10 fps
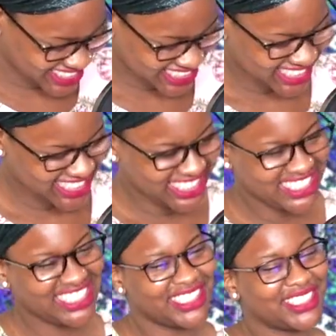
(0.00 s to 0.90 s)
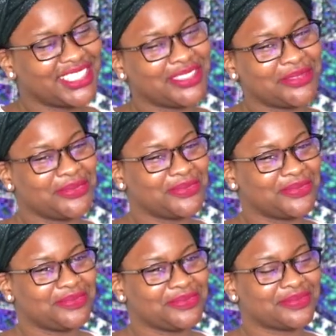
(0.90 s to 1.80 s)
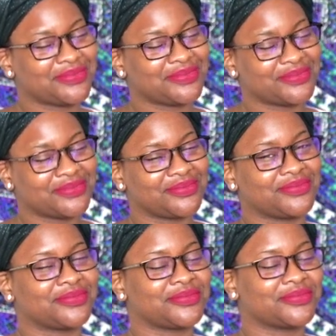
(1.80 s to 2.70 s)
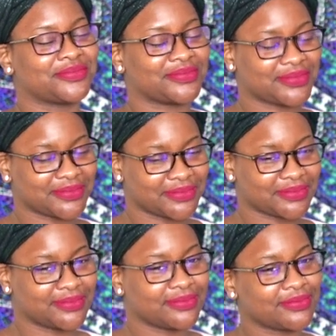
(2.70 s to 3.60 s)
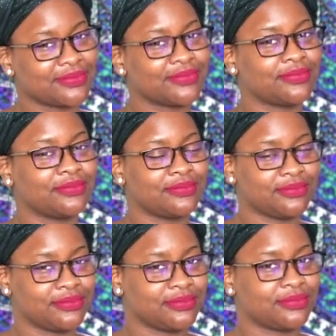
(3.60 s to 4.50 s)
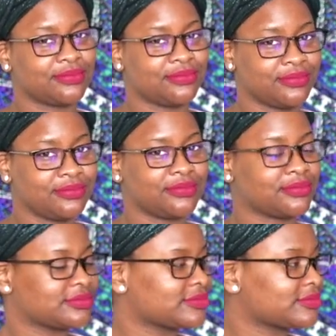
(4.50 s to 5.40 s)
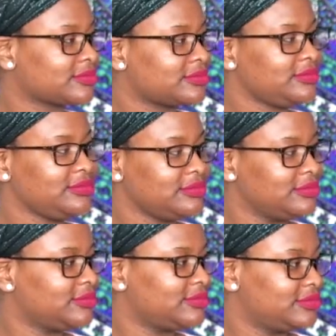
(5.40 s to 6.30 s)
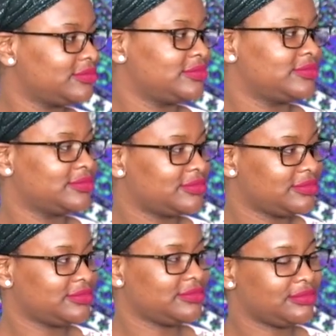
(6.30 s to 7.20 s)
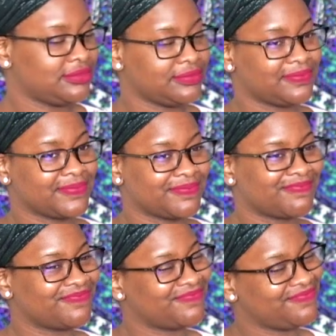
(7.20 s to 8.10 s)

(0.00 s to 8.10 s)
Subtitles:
(silent)